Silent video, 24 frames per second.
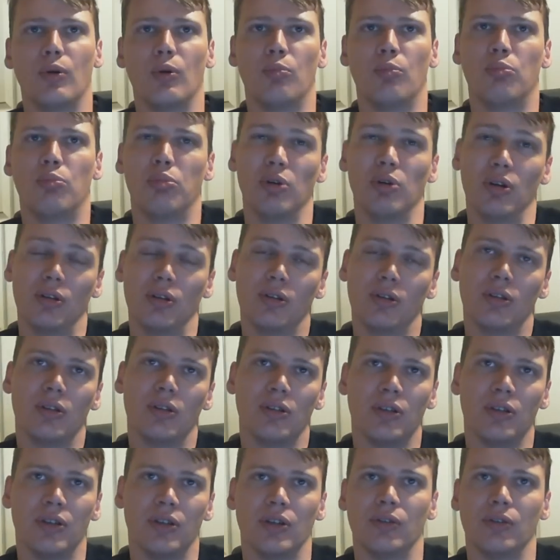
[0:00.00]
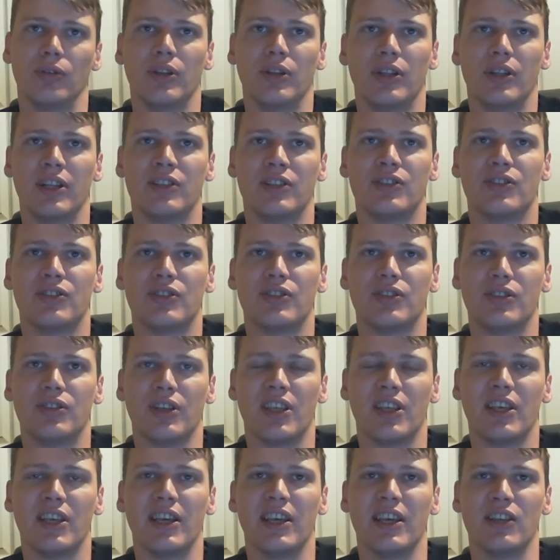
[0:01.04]
But you know, the
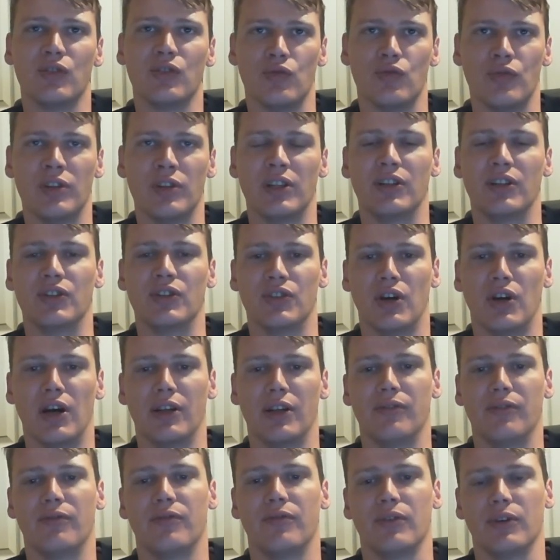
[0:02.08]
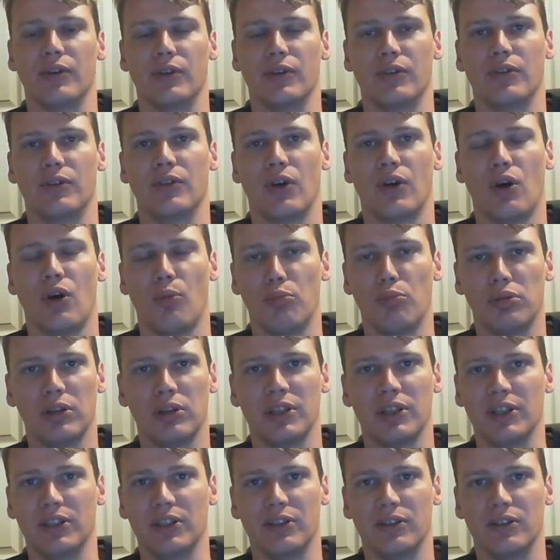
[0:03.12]
kit is really designed for the
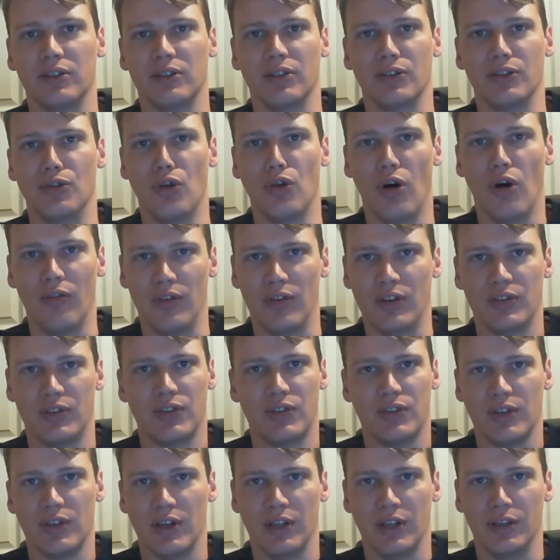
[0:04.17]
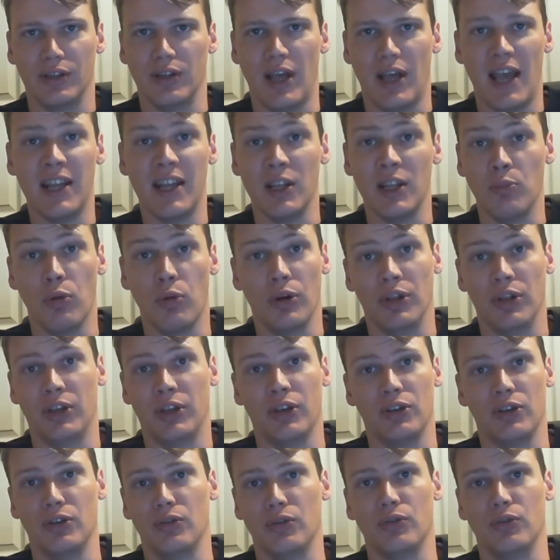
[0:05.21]
complete novice, and anybody
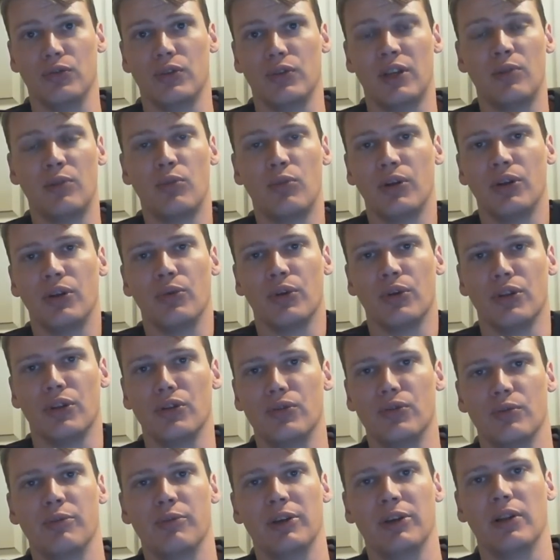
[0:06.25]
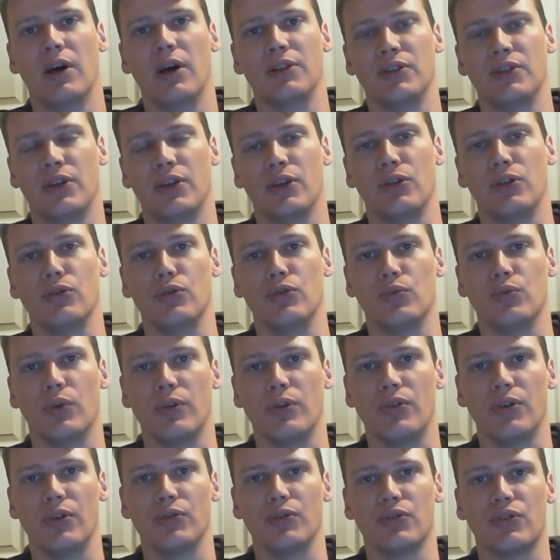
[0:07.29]
who can use a bit lighter can use one
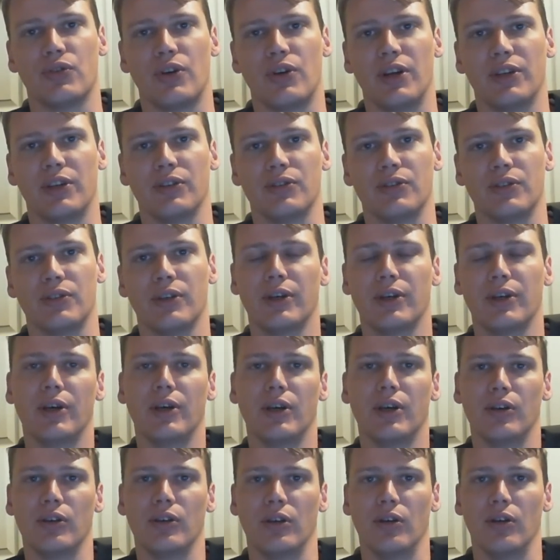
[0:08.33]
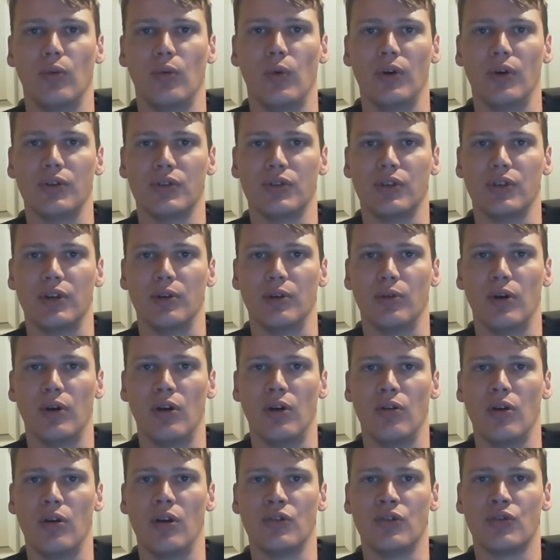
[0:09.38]
of those strikers. You know, whereas
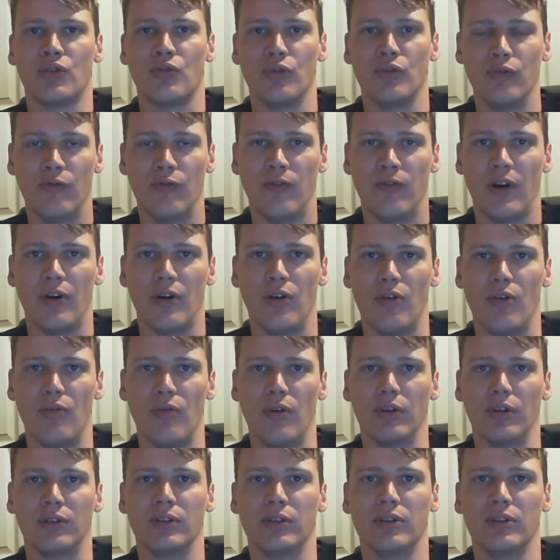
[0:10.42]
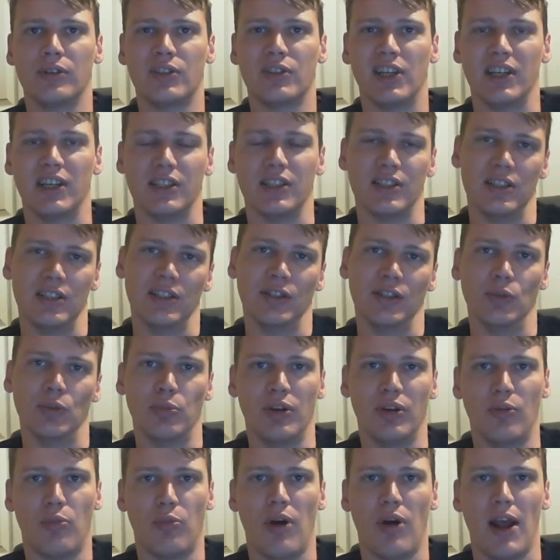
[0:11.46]
a true ferro rod takes a little
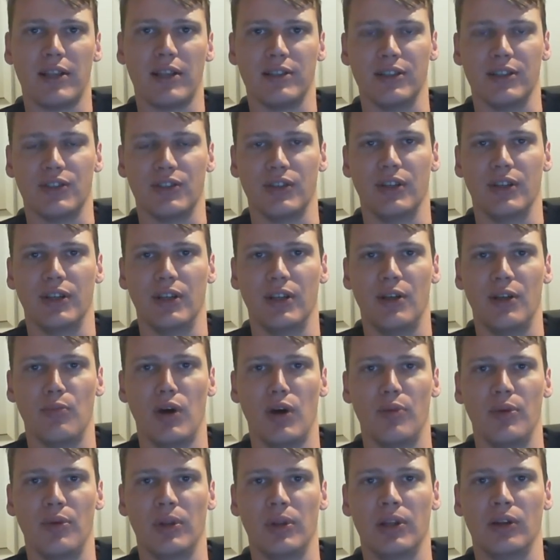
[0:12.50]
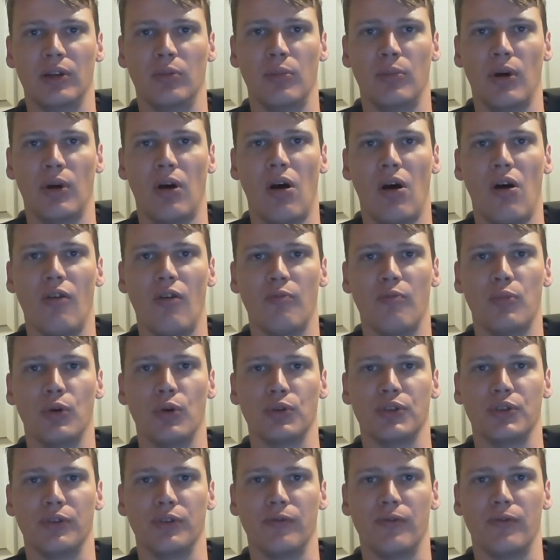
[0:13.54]
bit of practice, and it might be a little bit
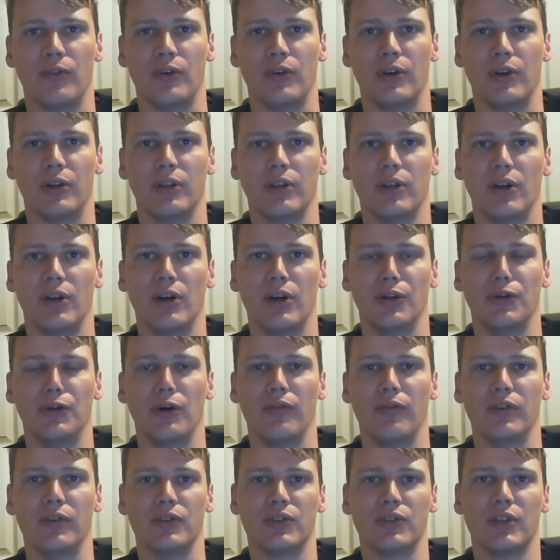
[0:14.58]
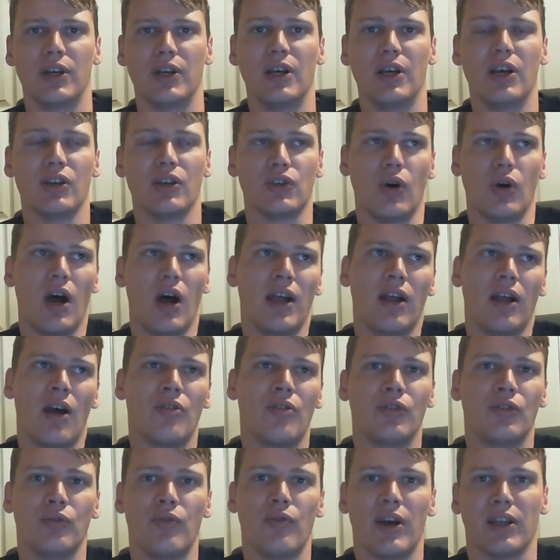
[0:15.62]
off-putting for a novice. So I
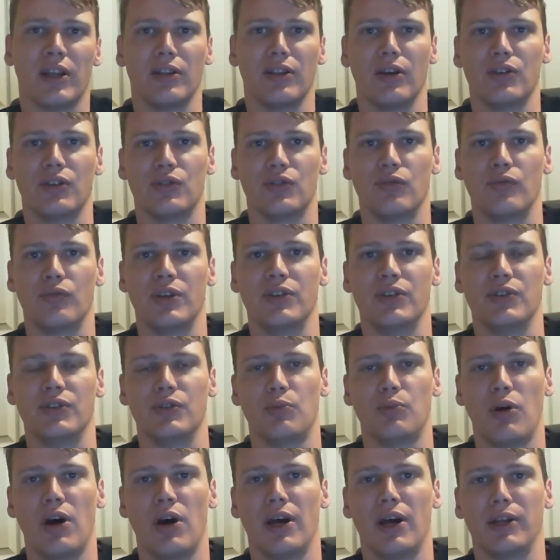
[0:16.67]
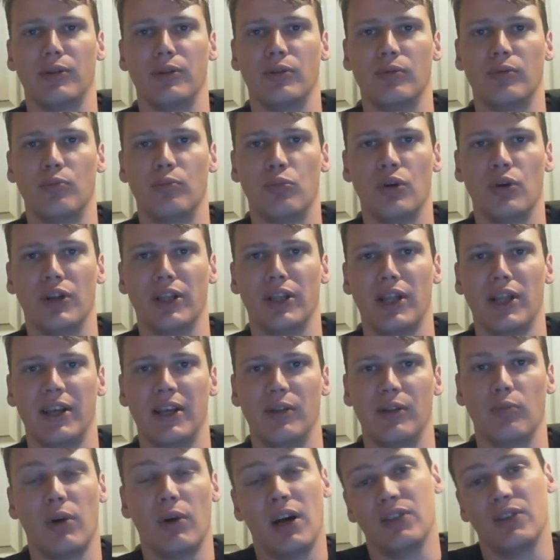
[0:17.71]
do recognise the reasons behind putting that
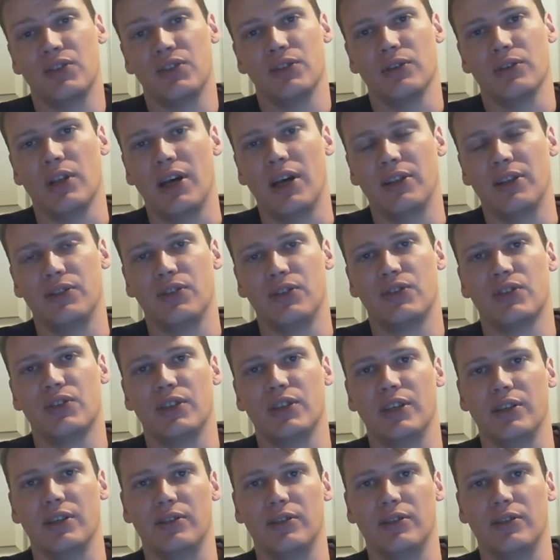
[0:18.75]
in, but I'd still like to see